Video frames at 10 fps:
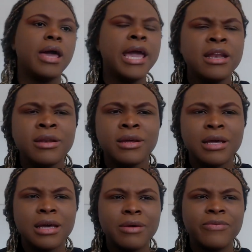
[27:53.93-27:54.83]
and
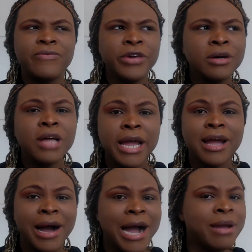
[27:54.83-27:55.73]
feel
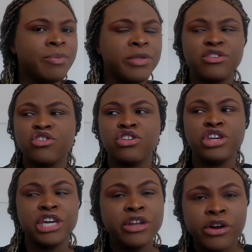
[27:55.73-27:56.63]
like I'm this
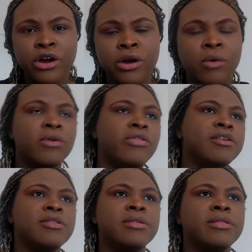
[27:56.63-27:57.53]
cheater or
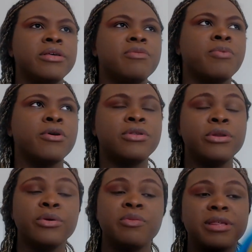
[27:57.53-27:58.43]
this
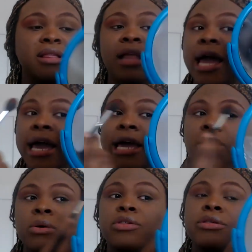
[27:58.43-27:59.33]
person who's
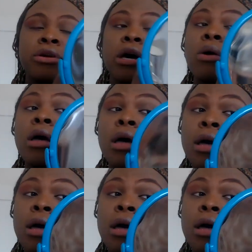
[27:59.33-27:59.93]
misled, or this, you know,